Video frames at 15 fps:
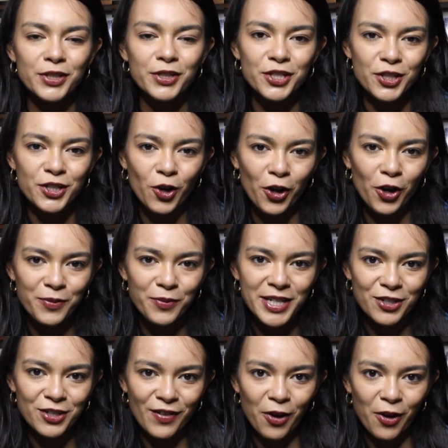But as economies
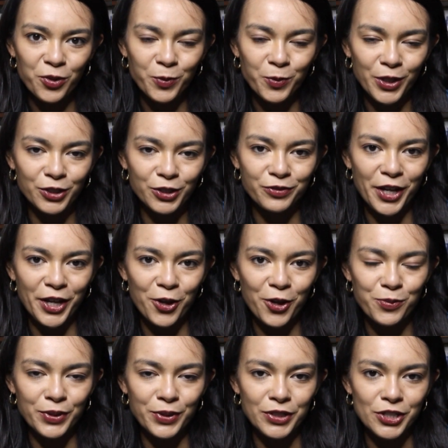around the world
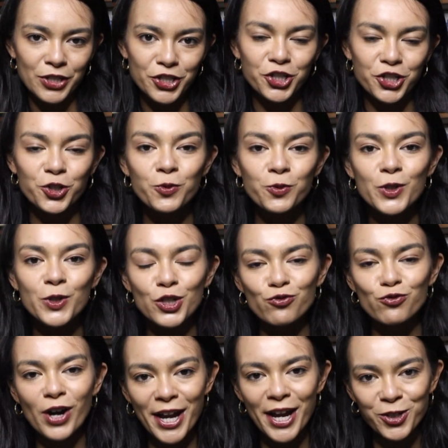reopen, June was a
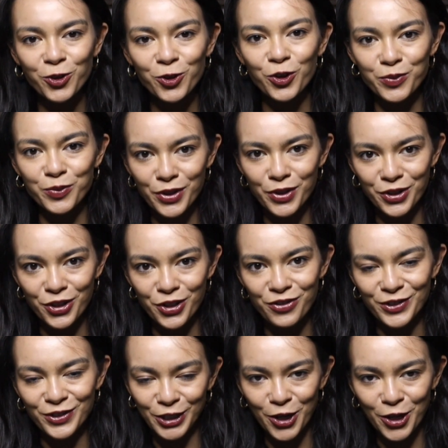record month for
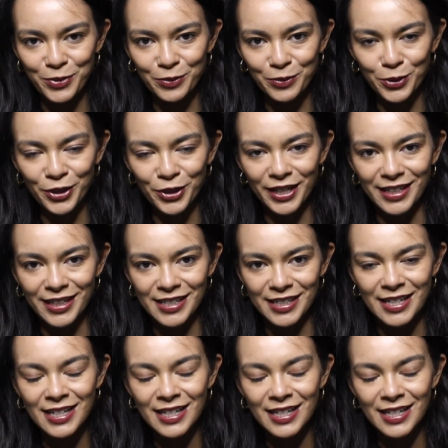global bookings.